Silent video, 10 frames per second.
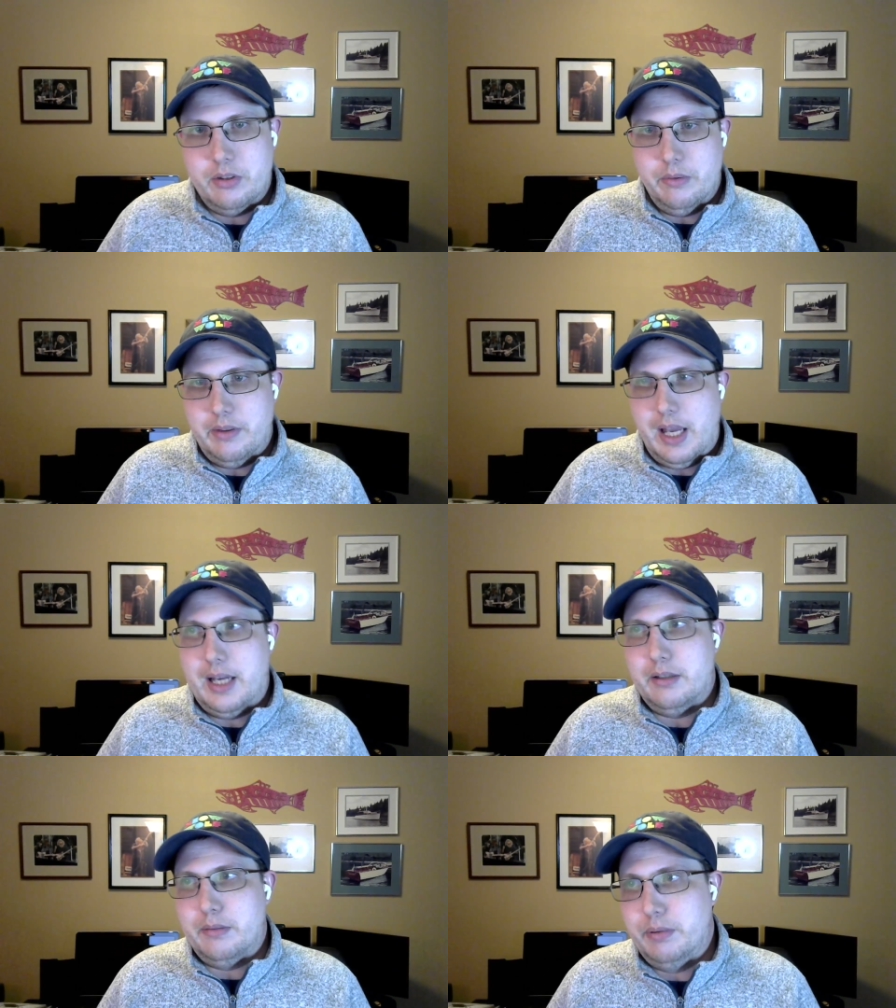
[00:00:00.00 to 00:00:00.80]
So
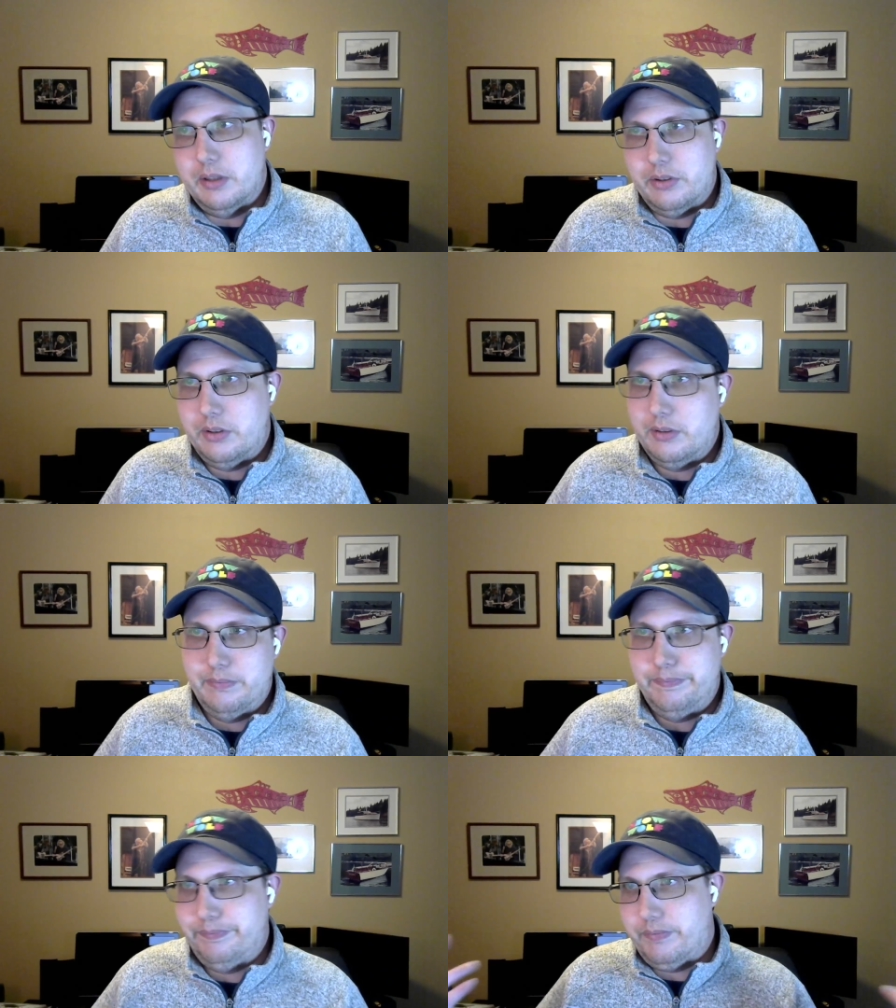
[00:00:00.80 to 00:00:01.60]
that plus,
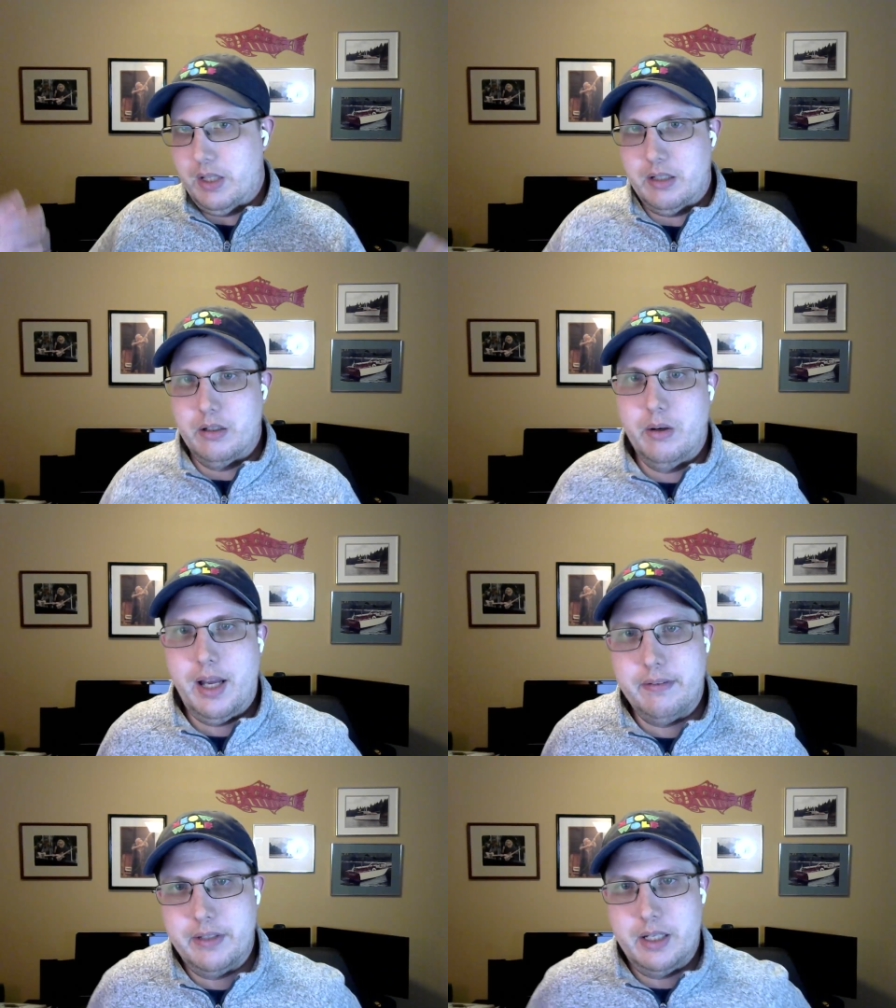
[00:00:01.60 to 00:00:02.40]
I don't know,
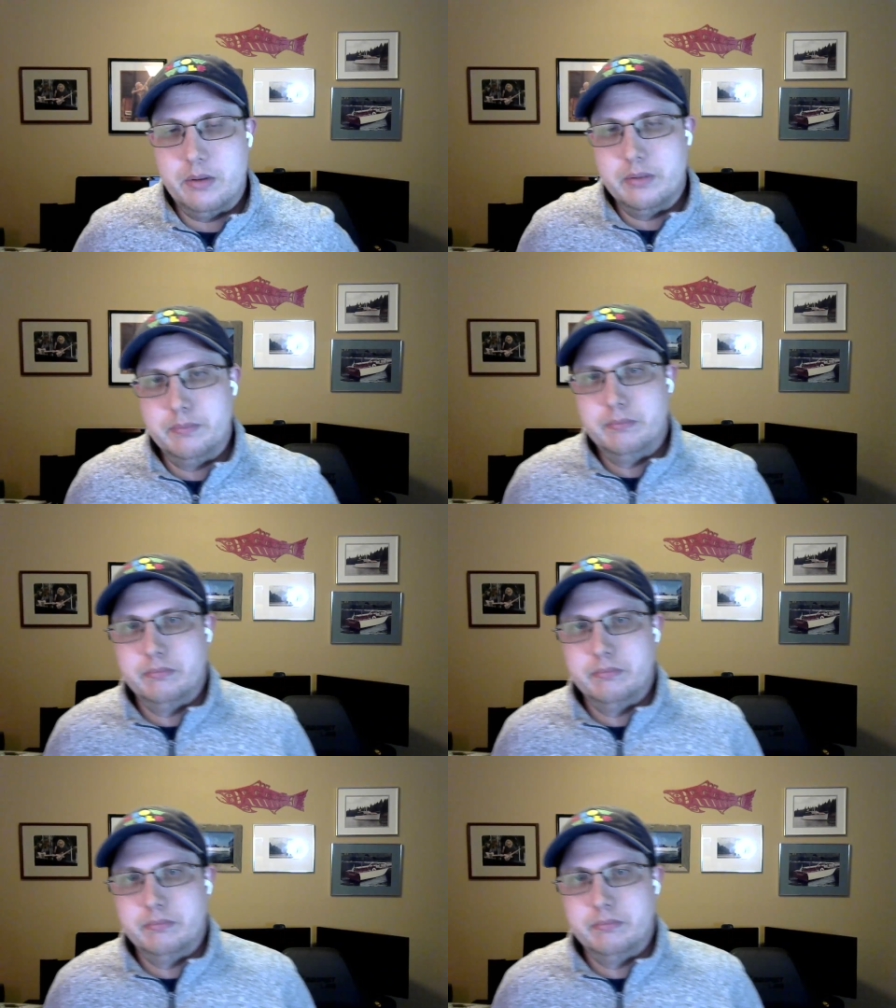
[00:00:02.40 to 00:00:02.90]
half an hour,